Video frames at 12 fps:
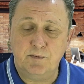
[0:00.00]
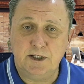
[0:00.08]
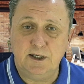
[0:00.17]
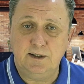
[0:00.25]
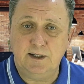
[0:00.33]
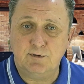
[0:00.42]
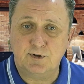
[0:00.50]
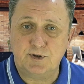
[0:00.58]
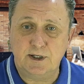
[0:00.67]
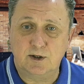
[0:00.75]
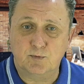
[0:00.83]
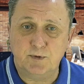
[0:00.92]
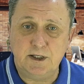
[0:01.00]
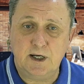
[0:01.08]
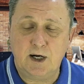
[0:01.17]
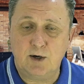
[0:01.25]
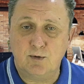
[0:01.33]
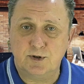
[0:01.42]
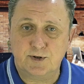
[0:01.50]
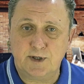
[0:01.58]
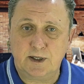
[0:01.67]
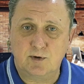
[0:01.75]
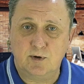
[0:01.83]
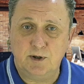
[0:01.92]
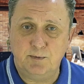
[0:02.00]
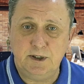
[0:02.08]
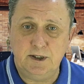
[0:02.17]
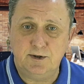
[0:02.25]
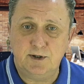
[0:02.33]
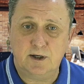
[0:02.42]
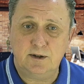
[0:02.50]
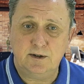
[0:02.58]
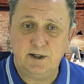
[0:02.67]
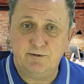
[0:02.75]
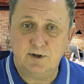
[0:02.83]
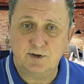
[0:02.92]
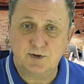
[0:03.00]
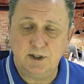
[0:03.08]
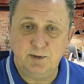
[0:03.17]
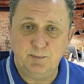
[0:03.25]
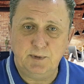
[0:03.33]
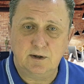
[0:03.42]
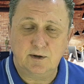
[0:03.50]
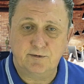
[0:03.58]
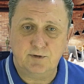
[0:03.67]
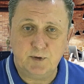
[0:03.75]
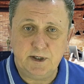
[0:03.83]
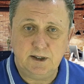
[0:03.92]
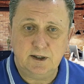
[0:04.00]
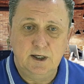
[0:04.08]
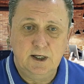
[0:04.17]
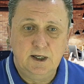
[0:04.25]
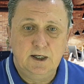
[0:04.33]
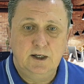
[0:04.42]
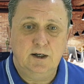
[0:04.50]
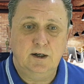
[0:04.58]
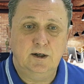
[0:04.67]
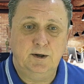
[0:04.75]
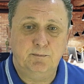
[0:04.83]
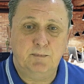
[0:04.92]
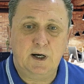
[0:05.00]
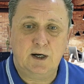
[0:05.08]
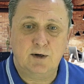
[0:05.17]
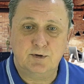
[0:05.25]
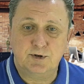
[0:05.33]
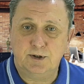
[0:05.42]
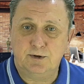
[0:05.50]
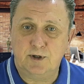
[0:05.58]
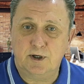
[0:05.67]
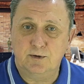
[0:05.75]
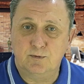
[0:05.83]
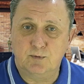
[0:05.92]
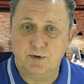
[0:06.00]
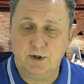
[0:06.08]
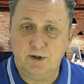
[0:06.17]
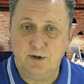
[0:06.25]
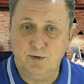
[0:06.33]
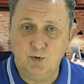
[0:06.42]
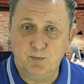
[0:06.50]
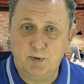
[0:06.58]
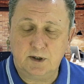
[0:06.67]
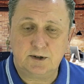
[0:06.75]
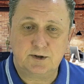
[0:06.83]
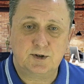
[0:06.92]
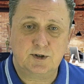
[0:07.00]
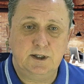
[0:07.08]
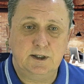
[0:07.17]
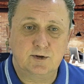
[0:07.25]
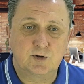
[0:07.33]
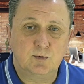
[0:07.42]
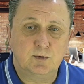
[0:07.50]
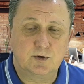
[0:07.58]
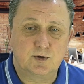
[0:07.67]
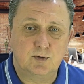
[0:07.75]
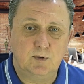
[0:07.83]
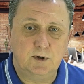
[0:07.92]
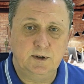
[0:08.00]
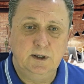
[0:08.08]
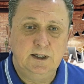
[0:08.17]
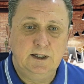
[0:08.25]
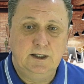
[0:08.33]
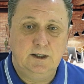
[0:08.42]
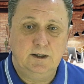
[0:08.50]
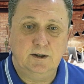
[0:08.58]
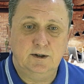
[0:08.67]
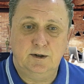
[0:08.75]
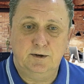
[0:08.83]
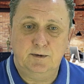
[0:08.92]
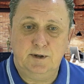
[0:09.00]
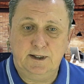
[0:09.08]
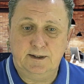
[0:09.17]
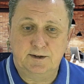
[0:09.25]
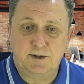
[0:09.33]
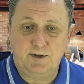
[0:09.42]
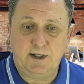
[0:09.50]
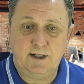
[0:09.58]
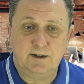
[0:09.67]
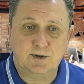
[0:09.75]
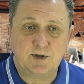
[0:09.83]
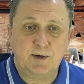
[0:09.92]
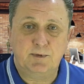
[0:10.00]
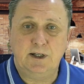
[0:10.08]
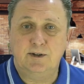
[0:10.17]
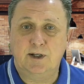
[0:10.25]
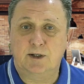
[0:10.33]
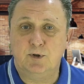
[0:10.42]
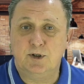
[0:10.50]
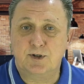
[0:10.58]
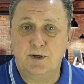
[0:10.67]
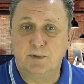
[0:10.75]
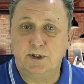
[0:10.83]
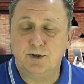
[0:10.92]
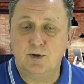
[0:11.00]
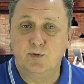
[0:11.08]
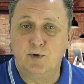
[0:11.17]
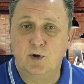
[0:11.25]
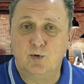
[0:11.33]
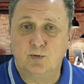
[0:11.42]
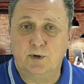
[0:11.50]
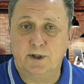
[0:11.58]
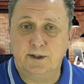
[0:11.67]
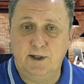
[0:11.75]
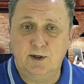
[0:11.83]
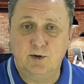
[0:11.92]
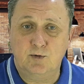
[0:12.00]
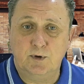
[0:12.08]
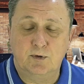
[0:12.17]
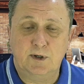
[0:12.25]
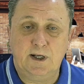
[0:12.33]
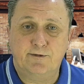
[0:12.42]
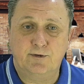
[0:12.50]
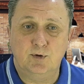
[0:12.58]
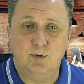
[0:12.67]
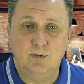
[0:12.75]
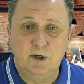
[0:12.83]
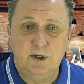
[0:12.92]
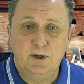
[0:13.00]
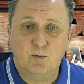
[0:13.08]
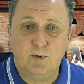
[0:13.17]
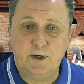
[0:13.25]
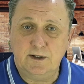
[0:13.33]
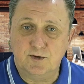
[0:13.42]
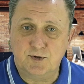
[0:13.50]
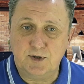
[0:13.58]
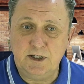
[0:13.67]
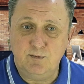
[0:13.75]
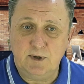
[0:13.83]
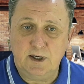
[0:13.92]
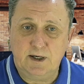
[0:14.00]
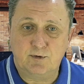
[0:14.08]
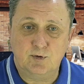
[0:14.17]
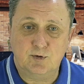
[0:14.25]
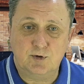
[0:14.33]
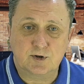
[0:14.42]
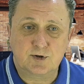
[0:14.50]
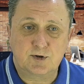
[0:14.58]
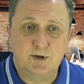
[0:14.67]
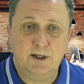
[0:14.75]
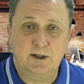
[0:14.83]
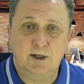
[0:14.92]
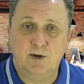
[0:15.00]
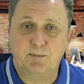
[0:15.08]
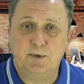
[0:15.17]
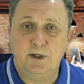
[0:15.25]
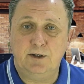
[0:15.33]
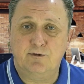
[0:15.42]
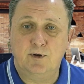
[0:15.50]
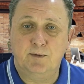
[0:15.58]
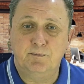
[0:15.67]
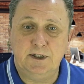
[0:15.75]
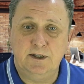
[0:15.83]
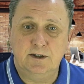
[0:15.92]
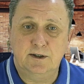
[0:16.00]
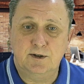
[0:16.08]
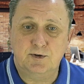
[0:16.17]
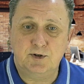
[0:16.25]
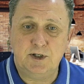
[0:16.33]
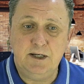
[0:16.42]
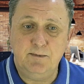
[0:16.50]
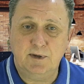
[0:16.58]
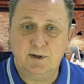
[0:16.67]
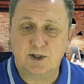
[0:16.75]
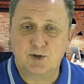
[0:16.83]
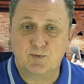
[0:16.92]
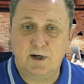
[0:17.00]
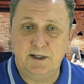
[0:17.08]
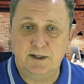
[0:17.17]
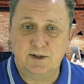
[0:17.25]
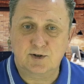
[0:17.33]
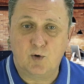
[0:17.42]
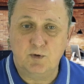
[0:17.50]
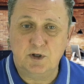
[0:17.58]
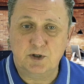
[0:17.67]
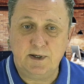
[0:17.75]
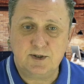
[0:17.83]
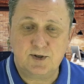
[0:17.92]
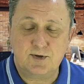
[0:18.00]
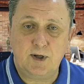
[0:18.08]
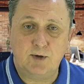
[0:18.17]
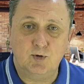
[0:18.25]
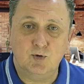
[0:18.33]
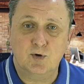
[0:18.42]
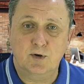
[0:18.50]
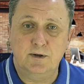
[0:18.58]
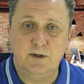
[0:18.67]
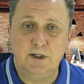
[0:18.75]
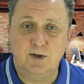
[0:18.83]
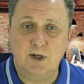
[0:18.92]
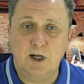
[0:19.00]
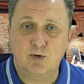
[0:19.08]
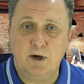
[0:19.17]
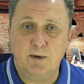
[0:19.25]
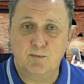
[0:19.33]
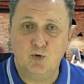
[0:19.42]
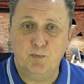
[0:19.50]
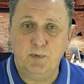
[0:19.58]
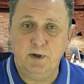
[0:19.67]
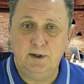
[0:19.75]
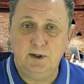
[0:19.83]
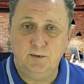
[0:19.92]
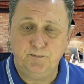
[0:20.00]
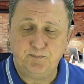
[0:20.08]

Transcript: in every single week, how is that going to be done if it's in the middle of the week? How is it done with the new parts, and so on and so on? And that is something that we simply don't know right now. We'll have to wait and see. We have to just get an update from the team, and that's why it's always best that you join the Telegram group in there.